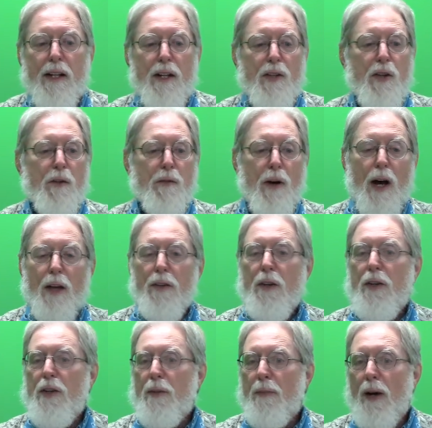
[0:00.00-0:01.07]
your
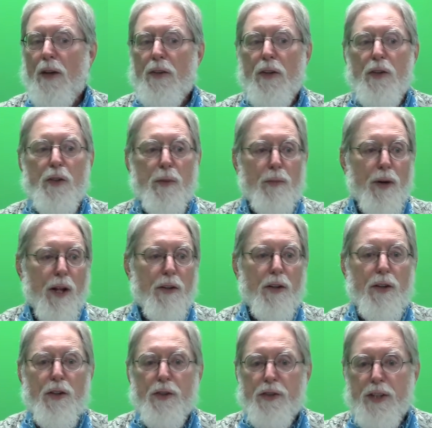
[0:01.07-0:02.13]
father, your mother, your
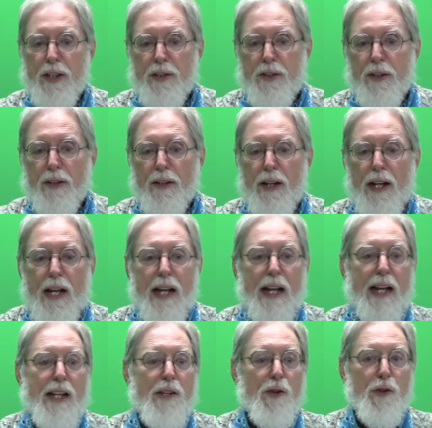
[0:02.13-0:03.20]
brother, your sister,
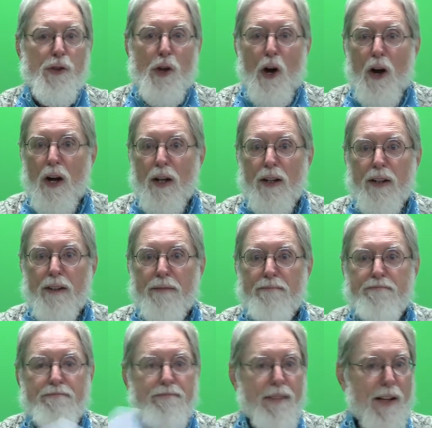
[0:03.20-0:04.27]
your dog.
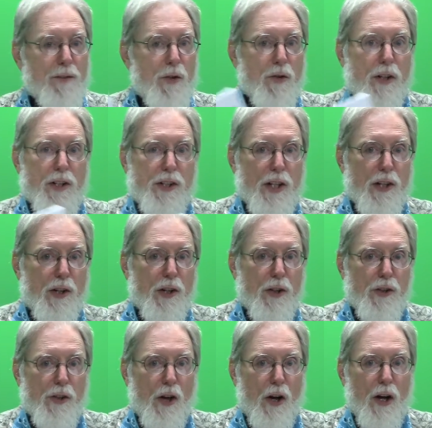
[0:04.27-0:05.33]
If you consider
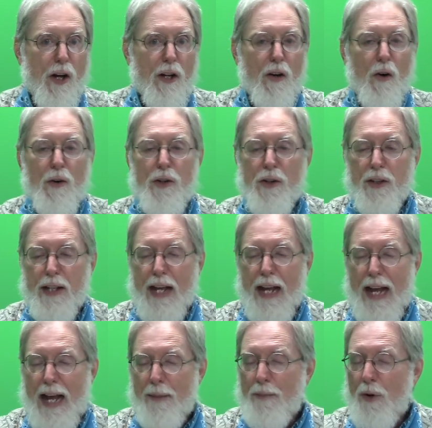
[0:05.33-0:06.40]
your dog or your
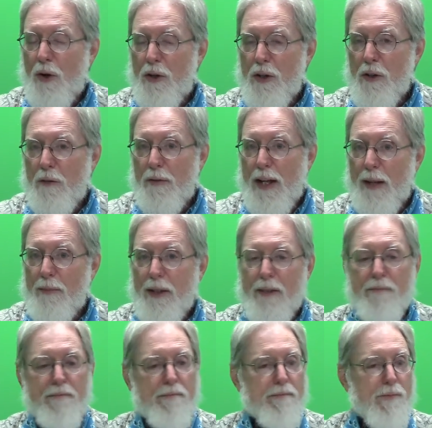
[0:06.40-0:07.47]
cat part of your family,
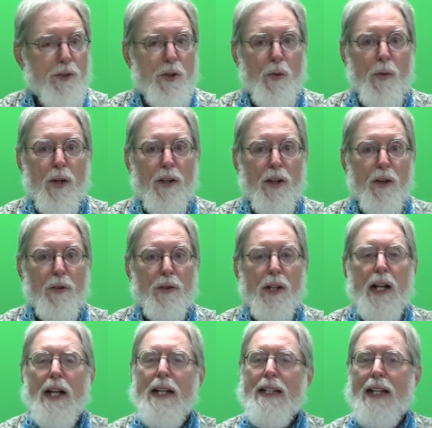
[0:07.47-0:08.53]
do one of those.
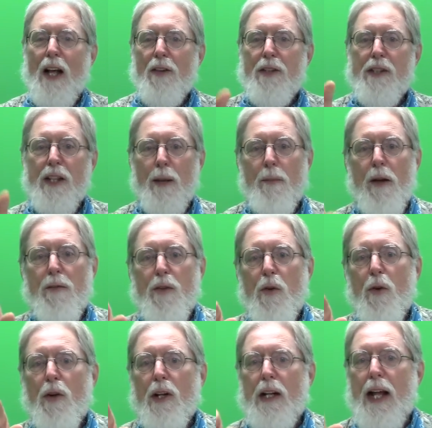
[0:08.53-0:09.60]
Now, some of you
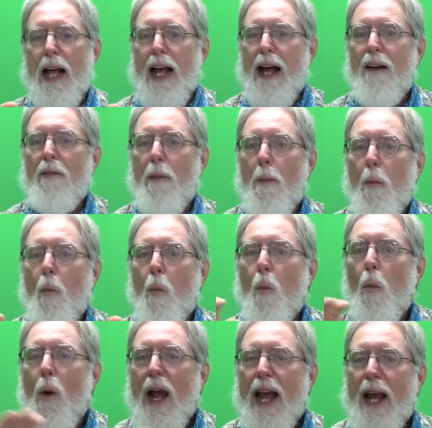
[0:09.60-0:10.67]
are going to have
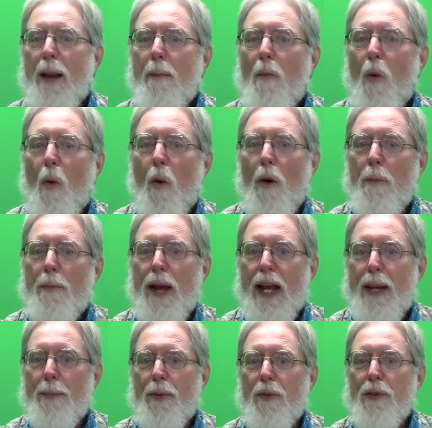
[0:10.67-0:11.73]
way more
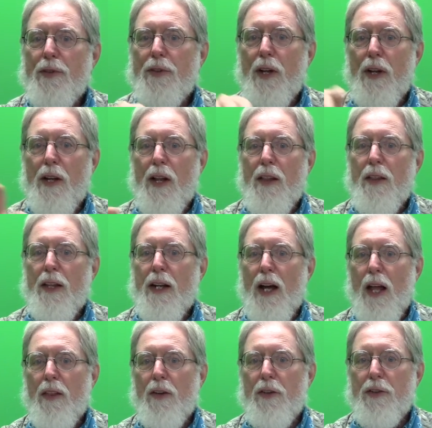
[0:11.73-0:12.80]
papers than
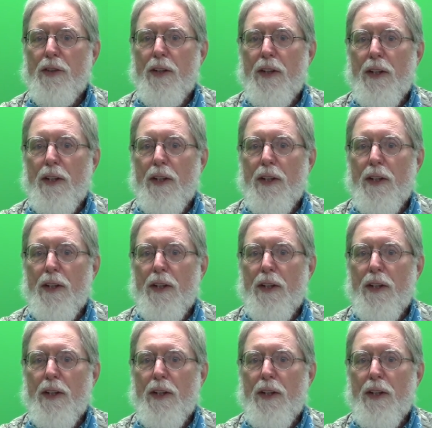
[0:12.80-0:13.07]
others.